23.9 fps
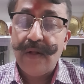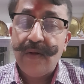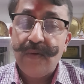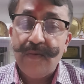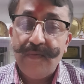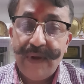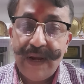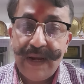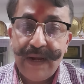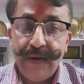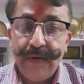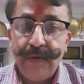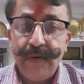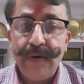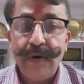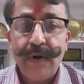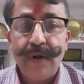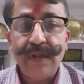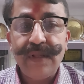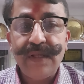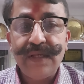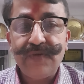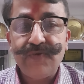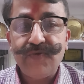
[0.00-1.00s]
When you draw
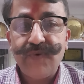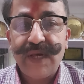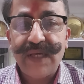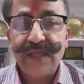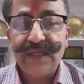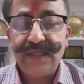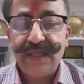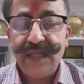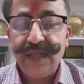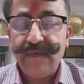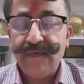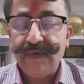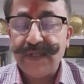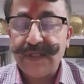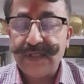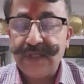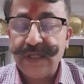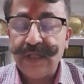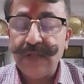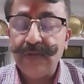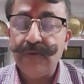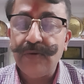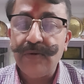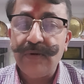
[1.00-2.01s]
the swastik with
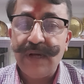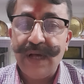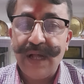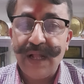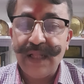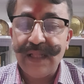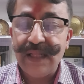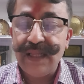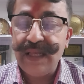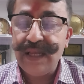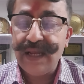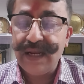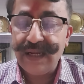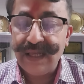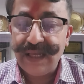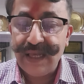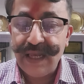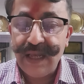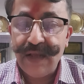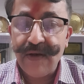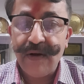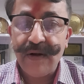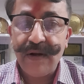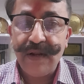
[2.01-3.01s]
sindoor, haldi and
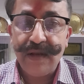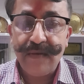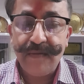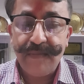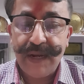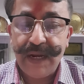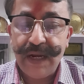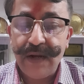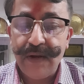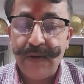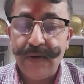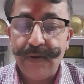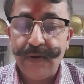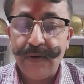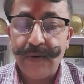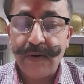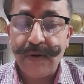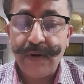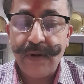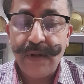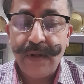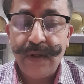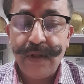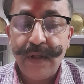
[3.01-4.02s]
ghee on your main door,
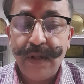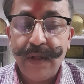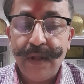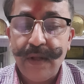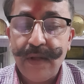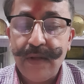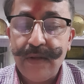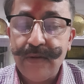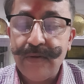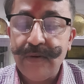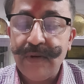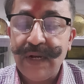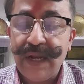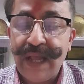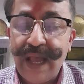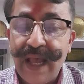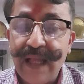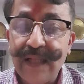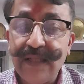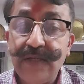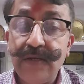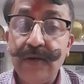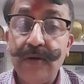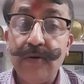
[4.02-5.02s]
you
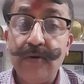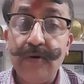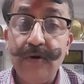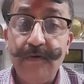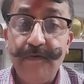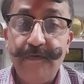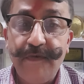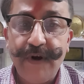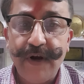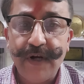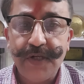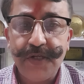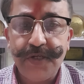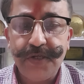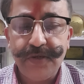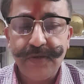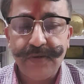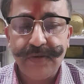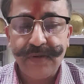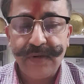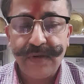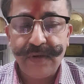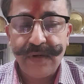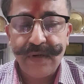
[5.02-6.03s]
enhance your good
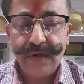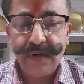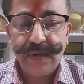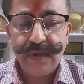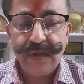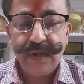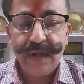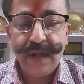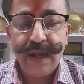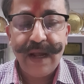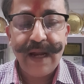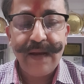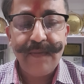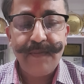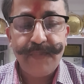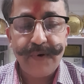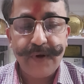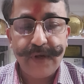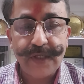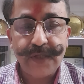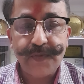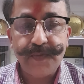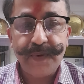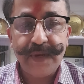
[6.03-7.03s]
fortune and
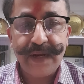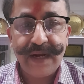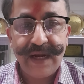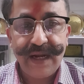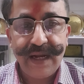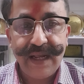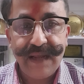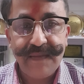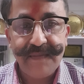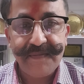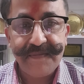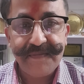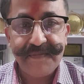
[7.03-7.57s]
prosperity.